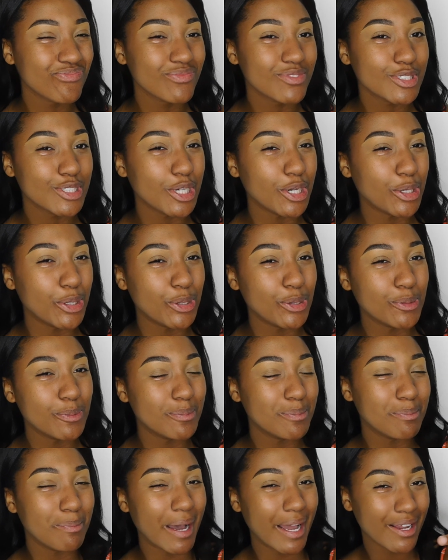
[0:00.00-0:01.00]
So
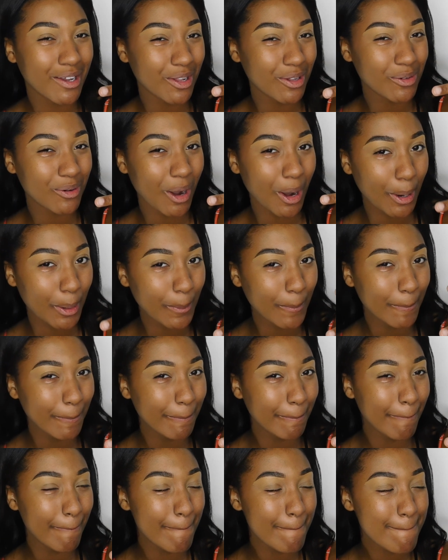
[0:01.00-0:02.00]
bye Colorado.
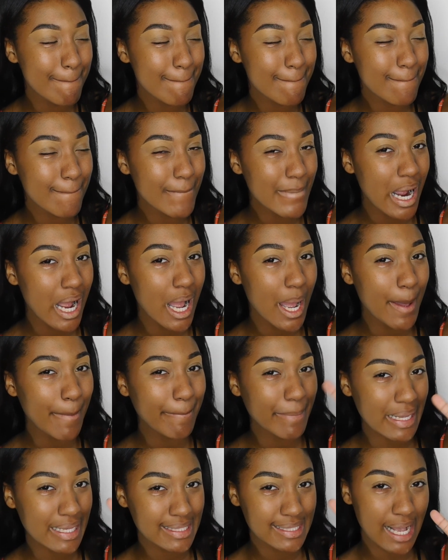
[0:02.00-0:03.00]

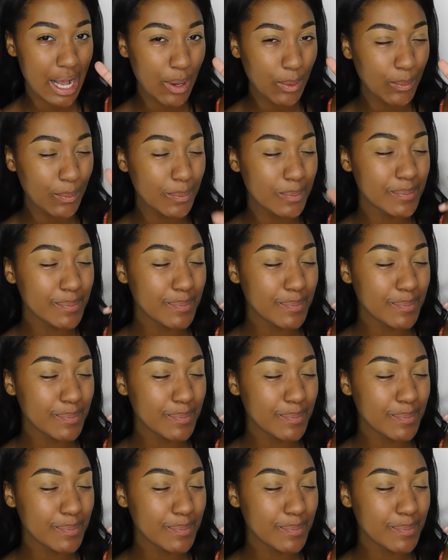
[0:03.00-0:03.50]
He's out.